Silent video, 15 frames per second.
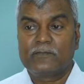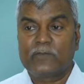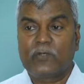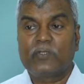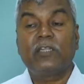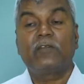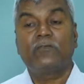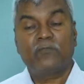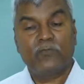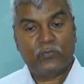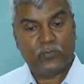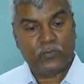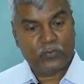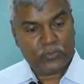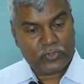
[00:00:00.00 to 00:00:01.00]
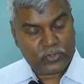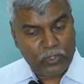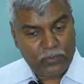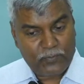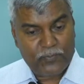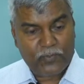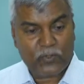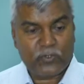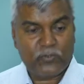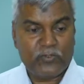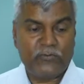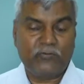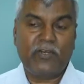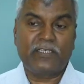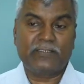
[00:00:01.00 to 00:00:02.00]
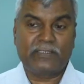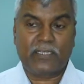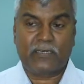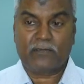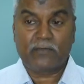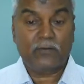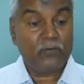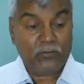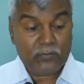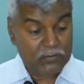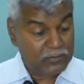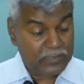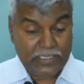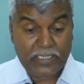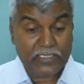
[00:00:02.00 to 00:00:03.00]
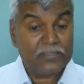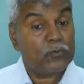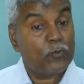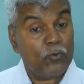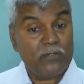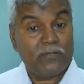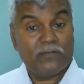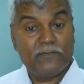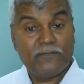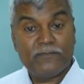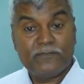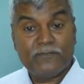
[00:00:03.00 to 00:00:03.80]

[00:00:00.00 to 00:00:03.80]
Now then do we stop or do we utilize that? No, data is gold.